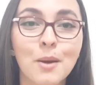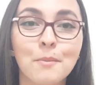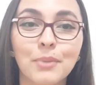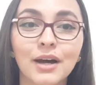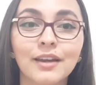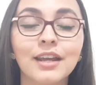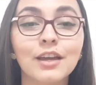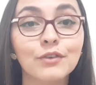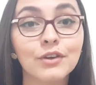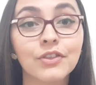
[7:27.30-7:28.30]
But if
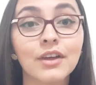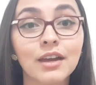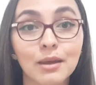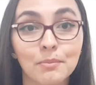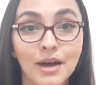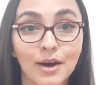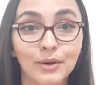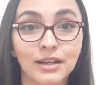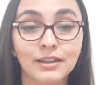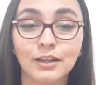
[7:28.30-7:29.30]
you think about it,